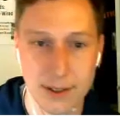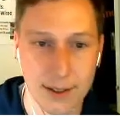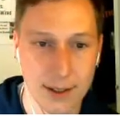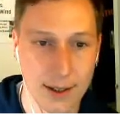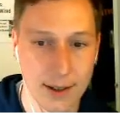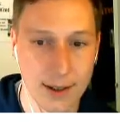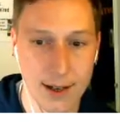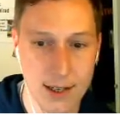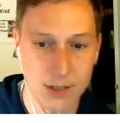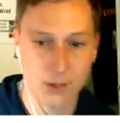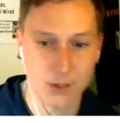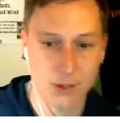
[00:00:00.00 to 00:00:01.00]
I used
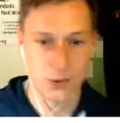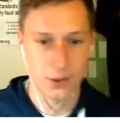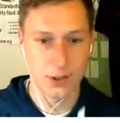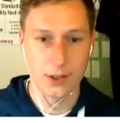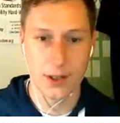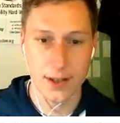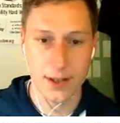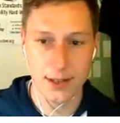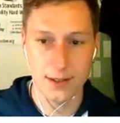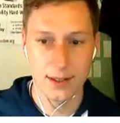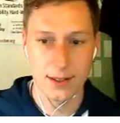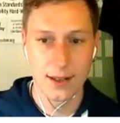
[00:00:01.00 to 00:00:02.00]
for a client,
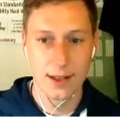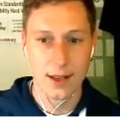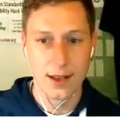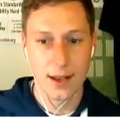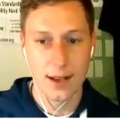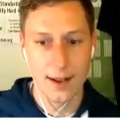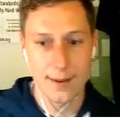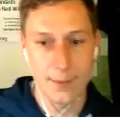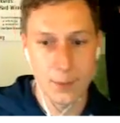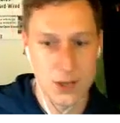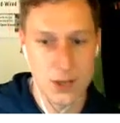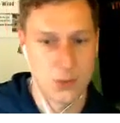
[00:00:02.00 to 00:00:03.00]
which
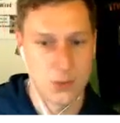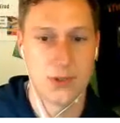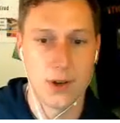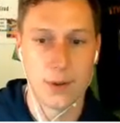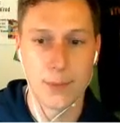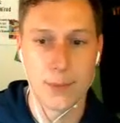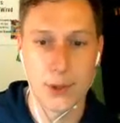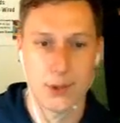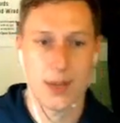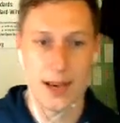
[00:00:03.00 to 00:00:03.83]
was not Moodle yet.